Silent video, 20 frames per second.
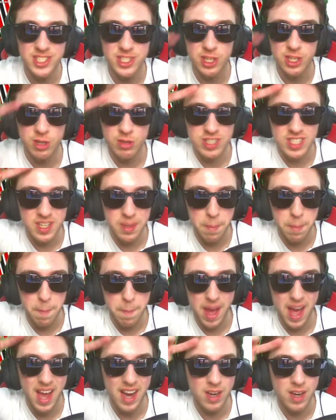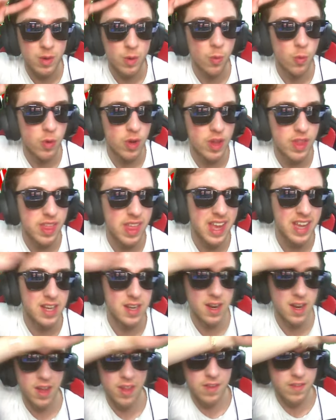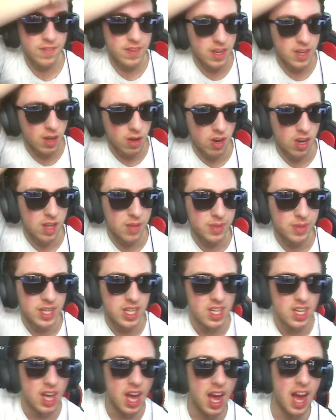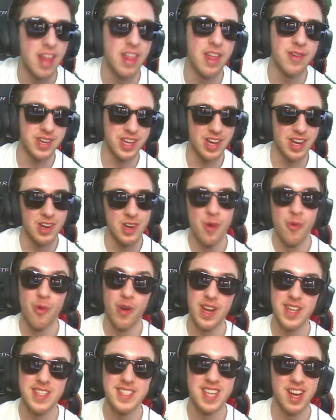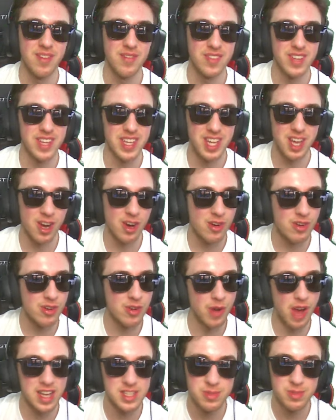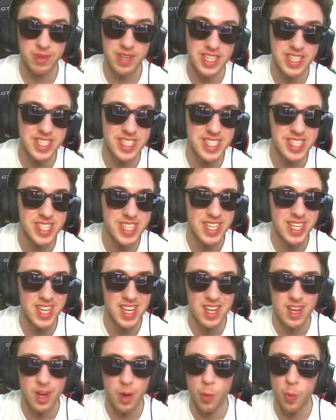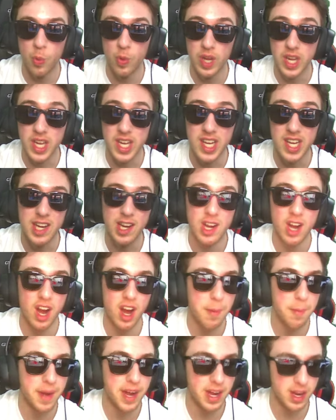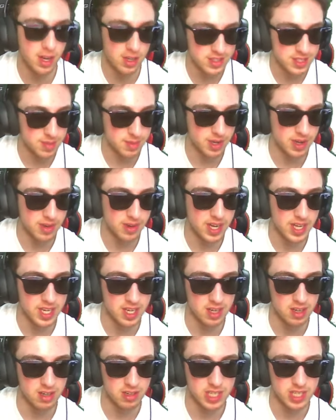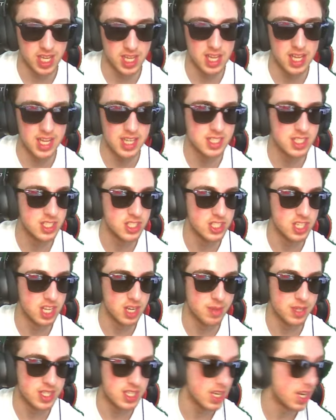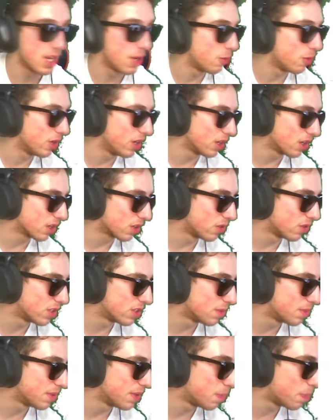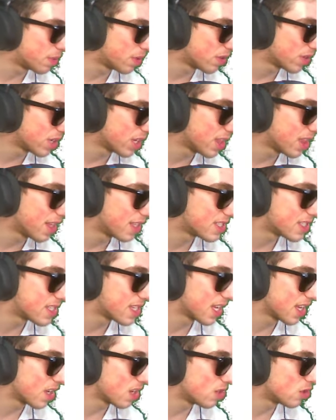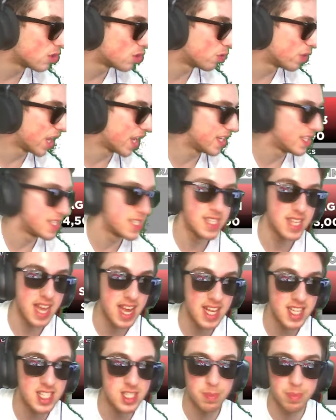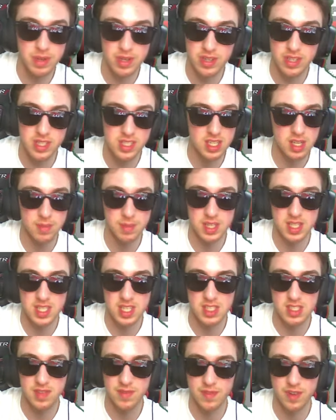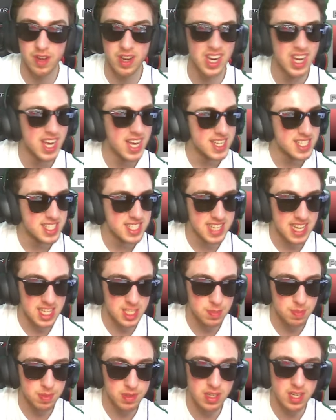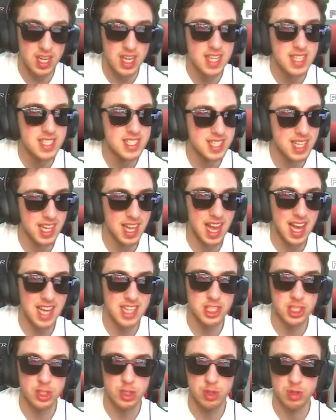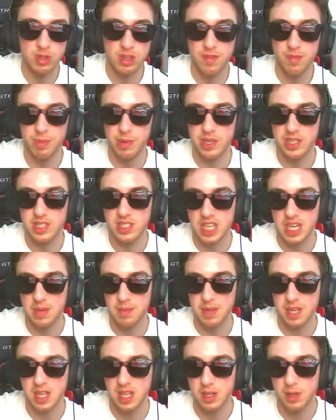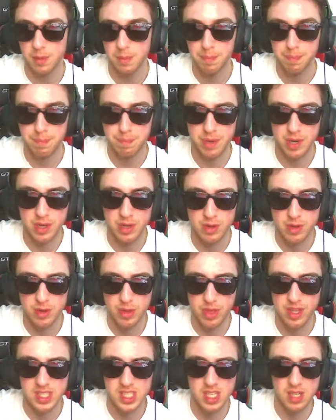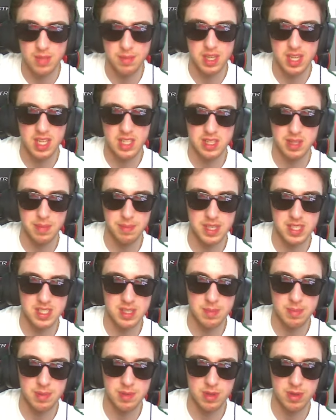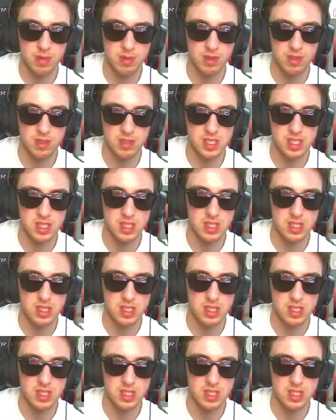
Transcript: JoJe back with another video. Hold on, let me. Ah, there we go. What is up, yo? As we can see, we got my Altima right here, okay, ladies and gentlemen. Today, we are going to be building this thing into a stance build. It's going to be tons of fun. Stance build slash drift build. It's going to be a little both. It's going to be like the best of both worlds here.